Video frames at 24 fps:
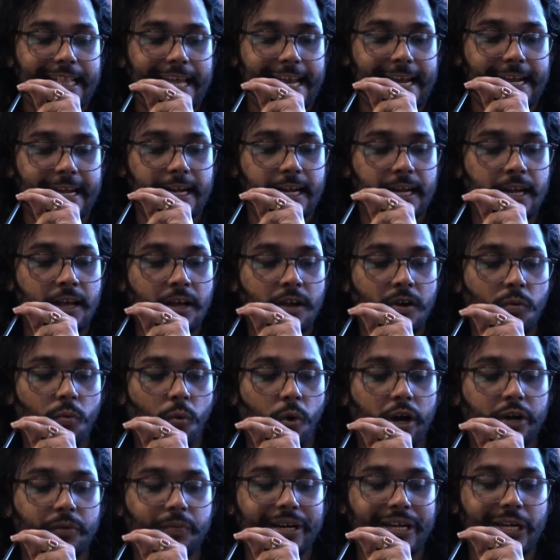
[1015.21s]
then
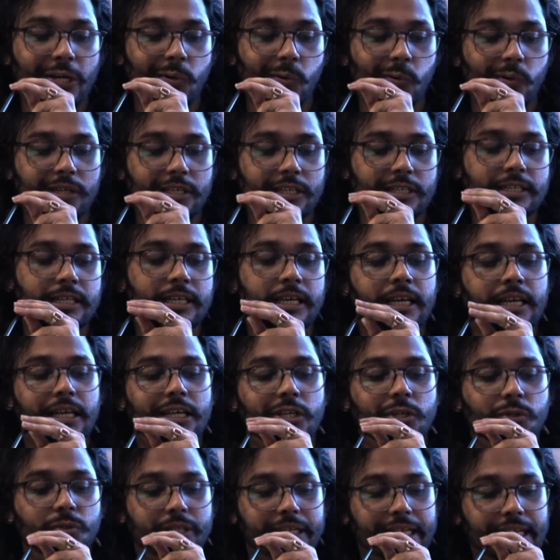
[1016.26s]
what we do is
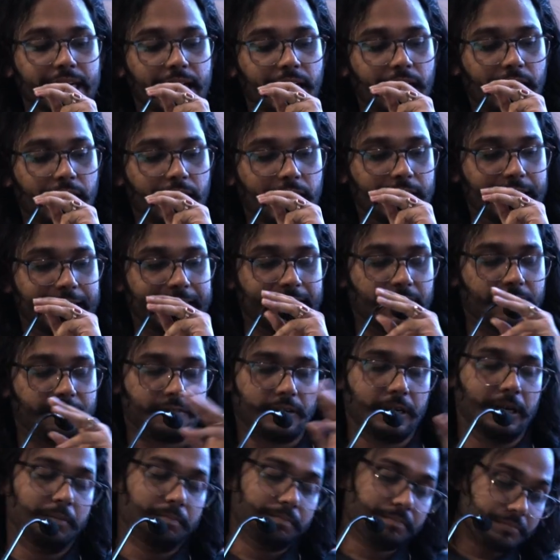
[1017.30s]
using data
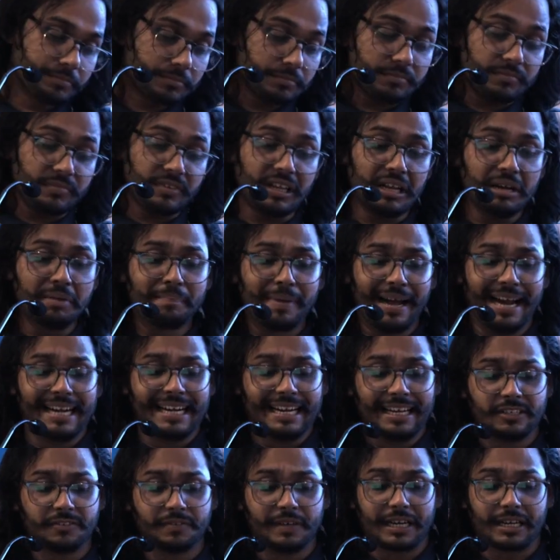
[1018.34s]
from
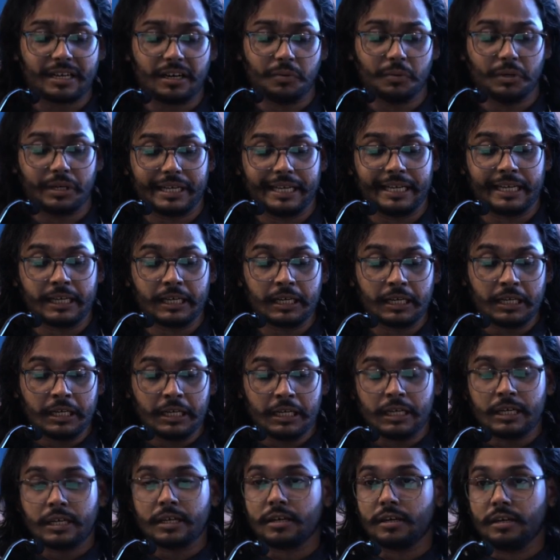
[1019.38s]
pandas, we are converting
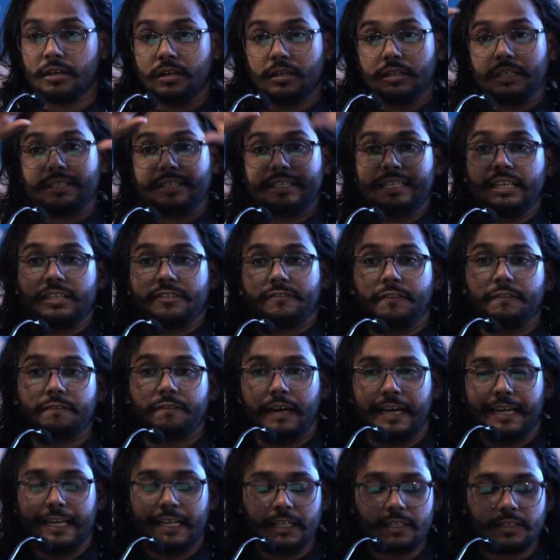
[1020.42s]
the CSV
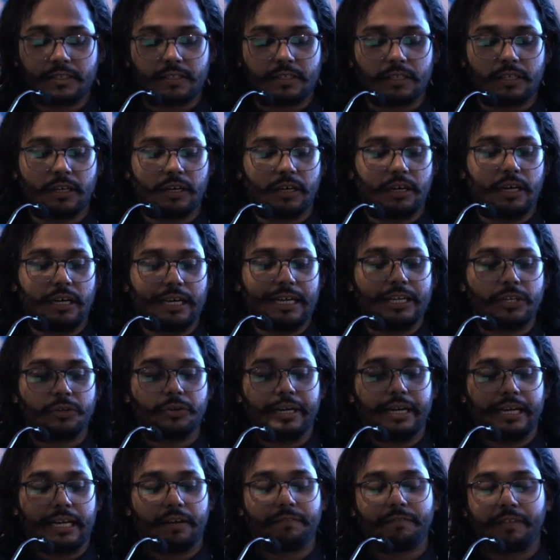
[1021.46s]
files into
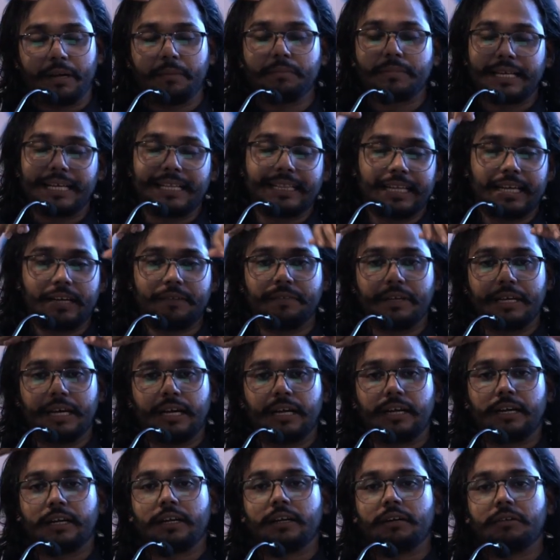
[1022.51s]
data frames, and then we
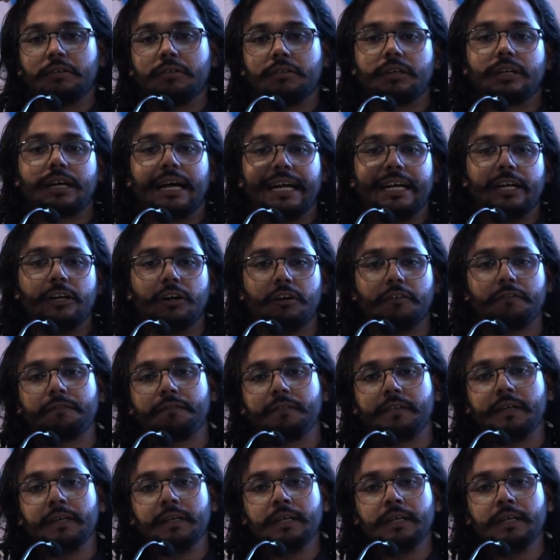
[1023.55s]
are kind of